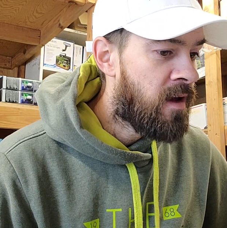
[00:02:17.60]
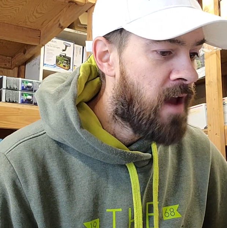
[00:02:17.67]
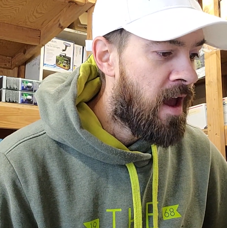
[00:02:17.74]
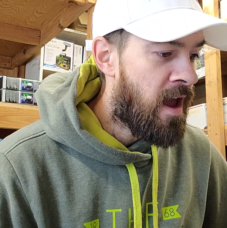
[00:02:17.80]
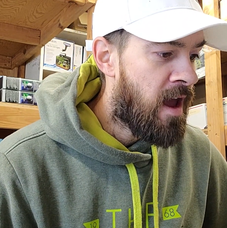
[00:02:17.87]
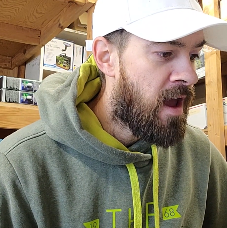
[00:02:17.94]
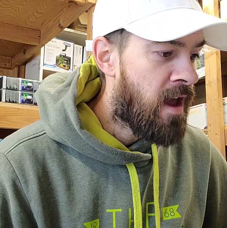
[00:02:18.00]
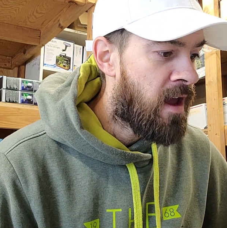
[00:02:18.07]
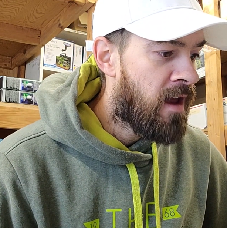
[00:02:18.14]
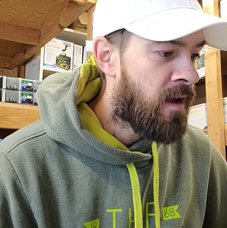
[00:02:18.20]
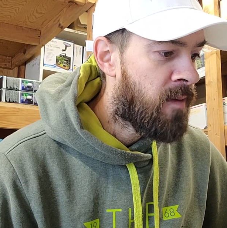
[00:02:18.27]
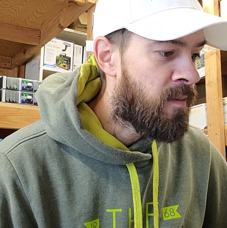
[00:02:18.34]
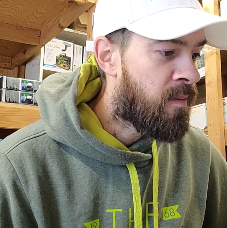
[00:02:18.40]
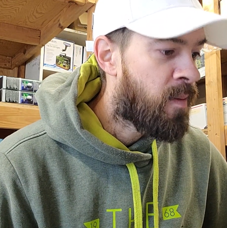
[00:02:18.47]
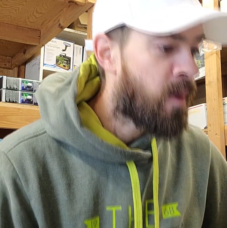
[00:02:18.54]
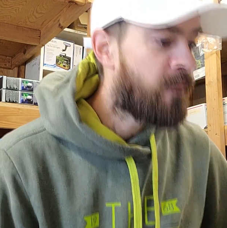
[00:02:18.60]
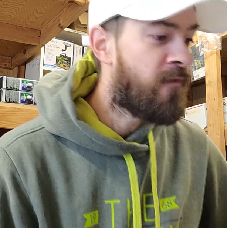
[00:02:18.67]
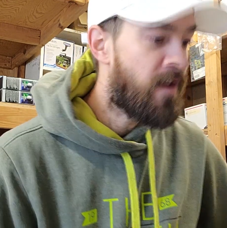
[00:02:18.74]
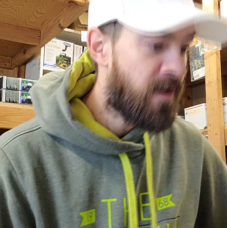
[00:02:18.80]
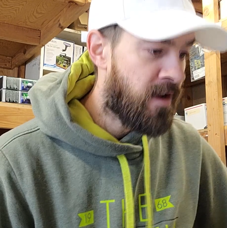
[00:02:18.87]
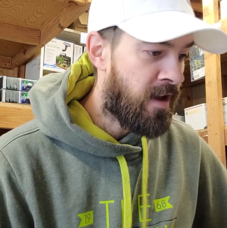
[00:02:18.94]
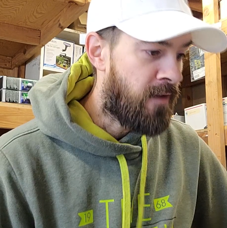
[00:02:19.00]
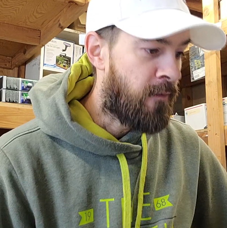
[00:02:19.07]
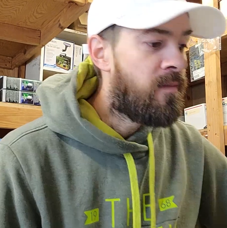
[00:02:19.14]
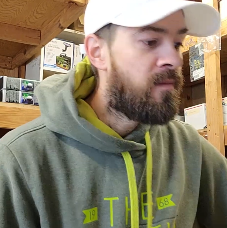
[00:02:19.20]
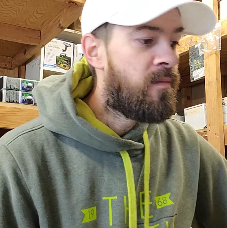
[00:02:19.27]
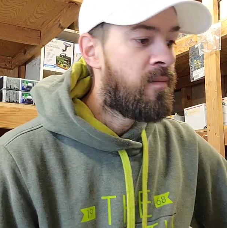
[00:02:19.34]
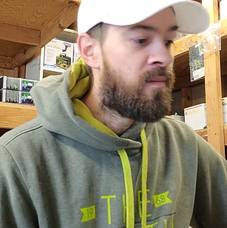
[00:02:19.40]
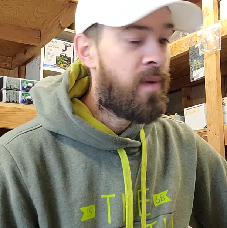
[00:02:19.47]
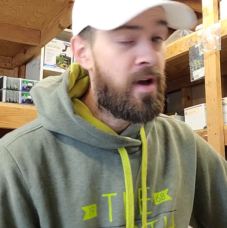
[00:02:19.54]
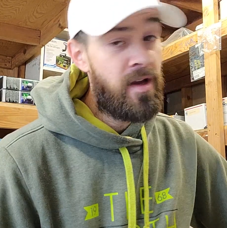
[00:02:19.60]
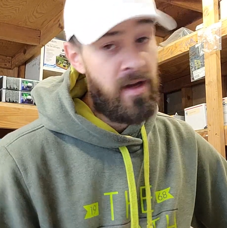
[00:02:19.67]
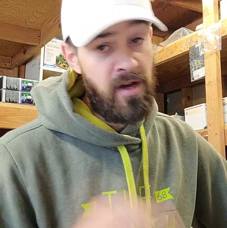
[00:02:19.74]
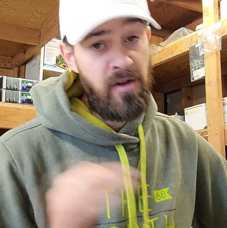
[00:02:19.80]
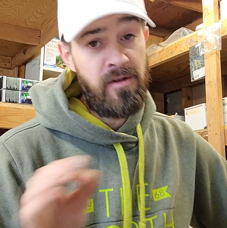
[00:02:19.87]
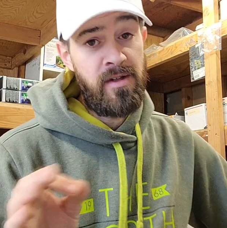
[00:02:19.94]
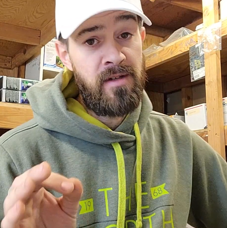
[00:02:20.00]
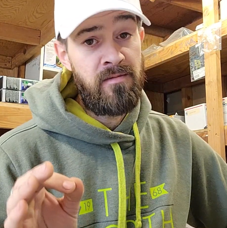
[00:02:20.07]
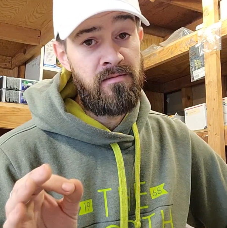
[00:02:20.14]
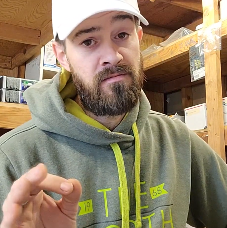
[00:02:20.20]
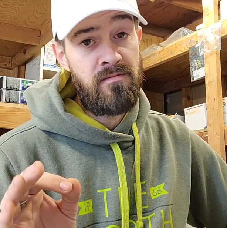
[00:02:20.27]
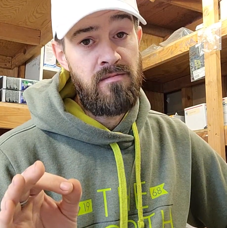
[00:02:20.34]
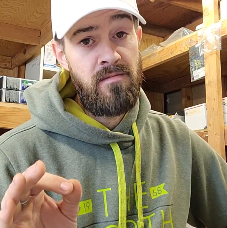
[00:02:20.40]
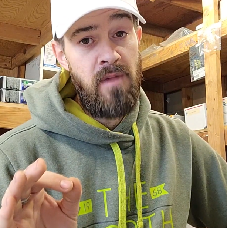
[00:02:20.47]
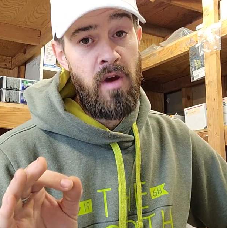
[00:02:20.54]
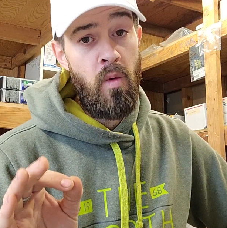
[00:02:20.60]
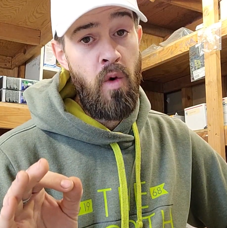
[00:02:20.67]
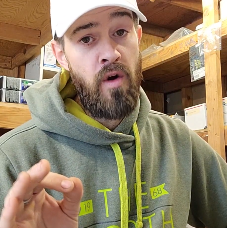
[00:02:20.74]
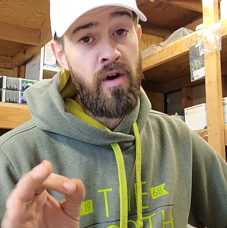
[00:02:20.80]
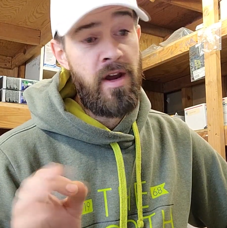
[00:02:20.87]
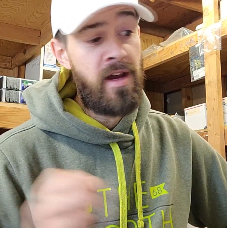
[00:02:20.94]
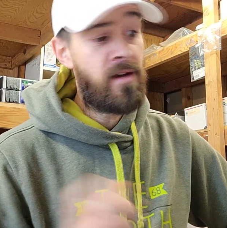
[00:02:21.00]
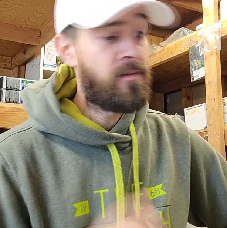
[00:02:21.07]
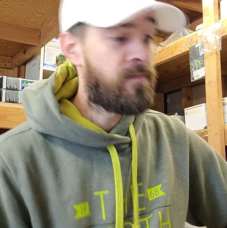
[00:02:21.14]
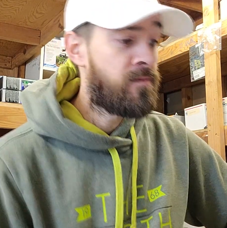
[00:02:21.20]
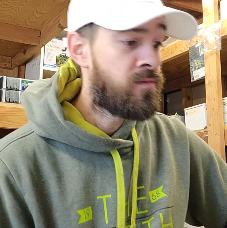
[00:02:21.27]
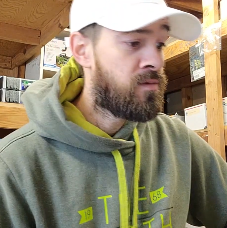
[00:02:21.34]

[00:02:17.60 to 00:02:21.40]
a preventative but here's a, a warning.